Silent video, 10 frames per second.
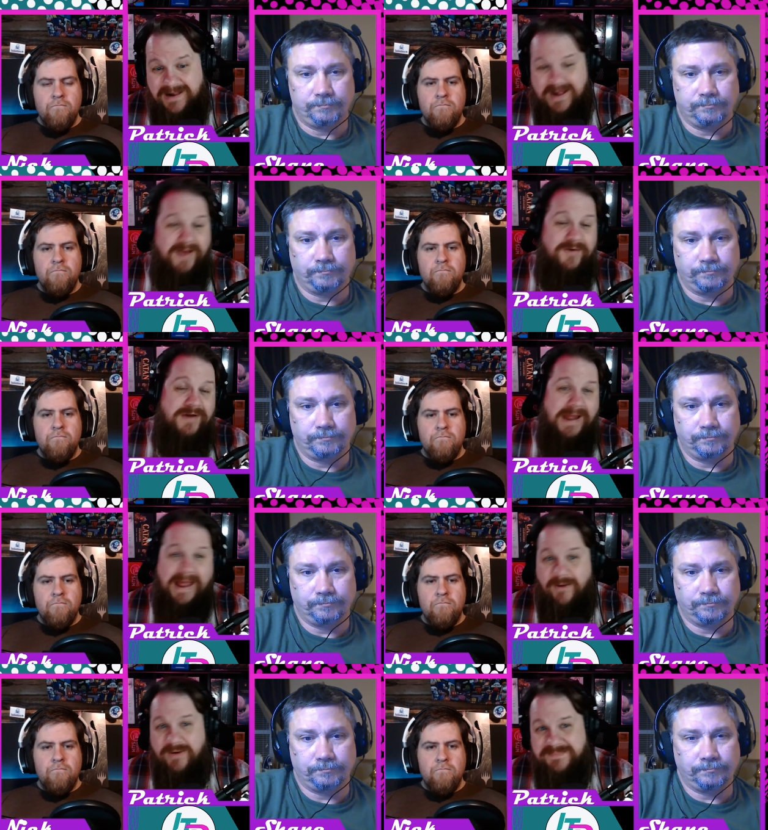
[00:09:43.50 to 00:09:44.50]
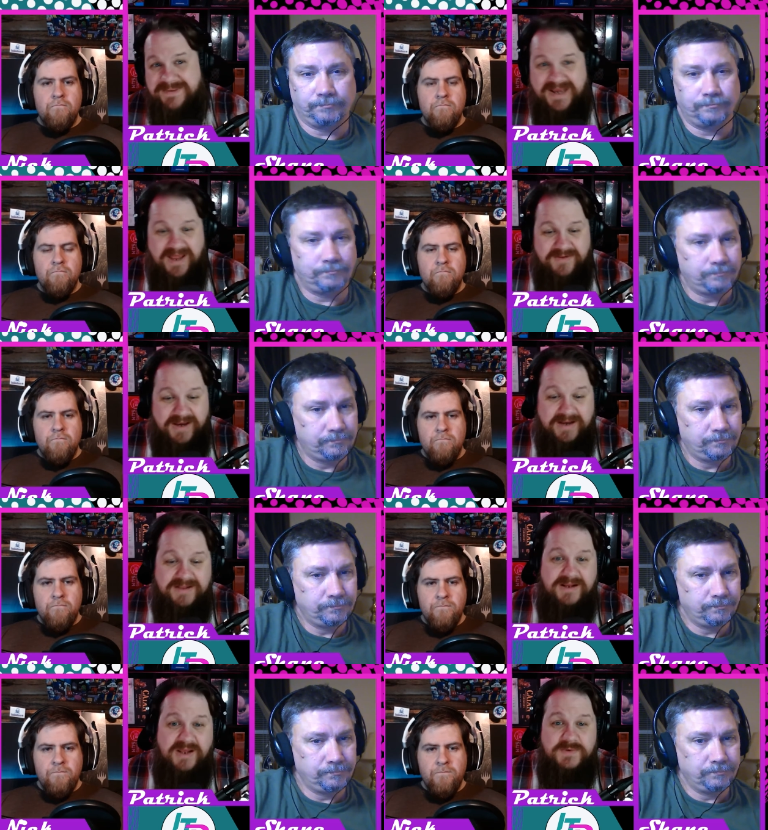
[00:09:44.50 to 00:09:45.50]
Speaker 1: I don't know how it beat out any
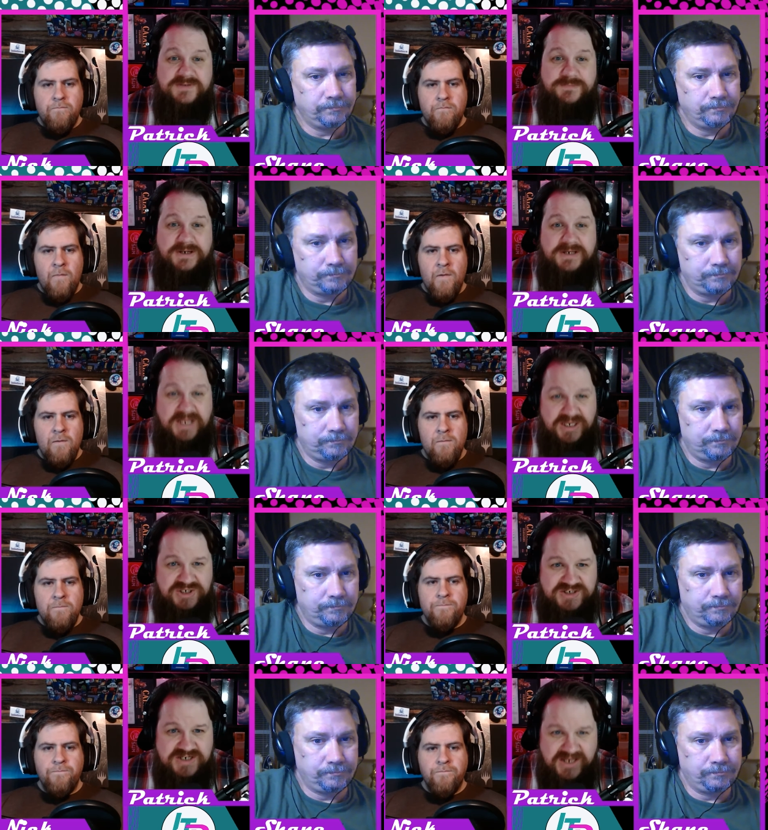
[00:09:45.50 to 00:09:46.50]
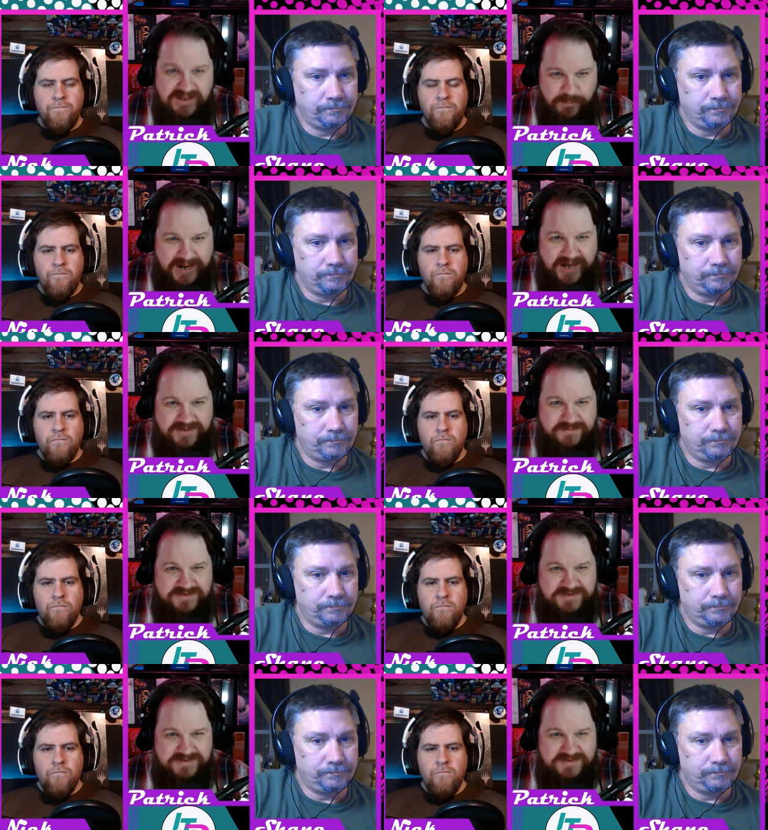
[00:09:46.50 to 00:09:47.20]
of the other ones, but Genshin Impact